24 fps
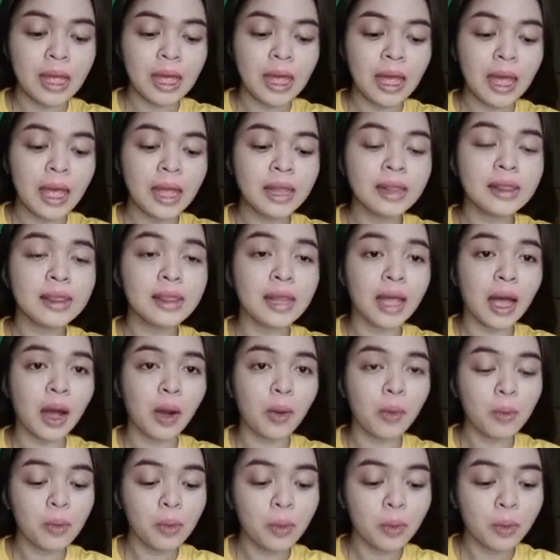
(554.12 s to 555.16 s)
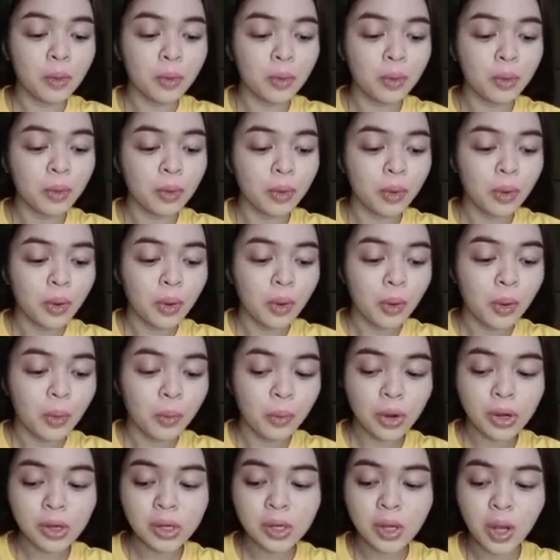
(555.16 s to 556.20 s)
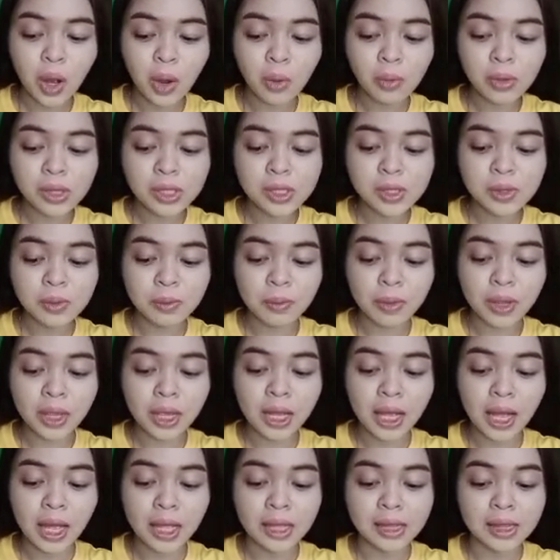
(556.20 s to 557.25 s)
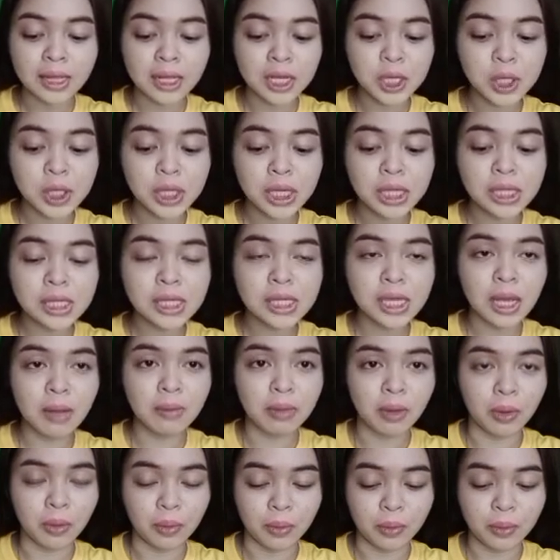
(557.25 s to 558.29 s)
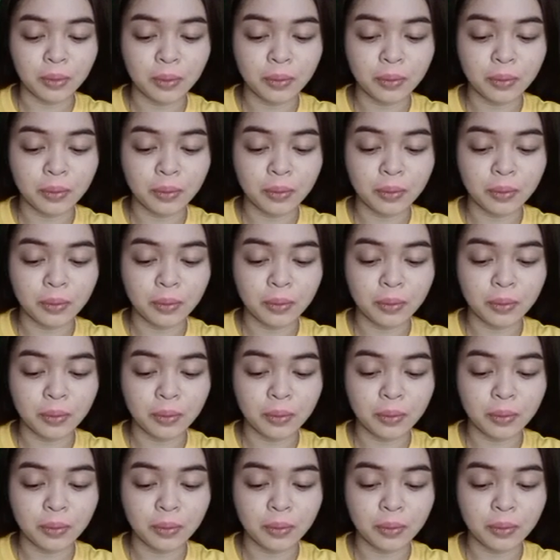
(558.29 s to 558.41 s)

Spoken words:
And now, we're going to make an initial tableau.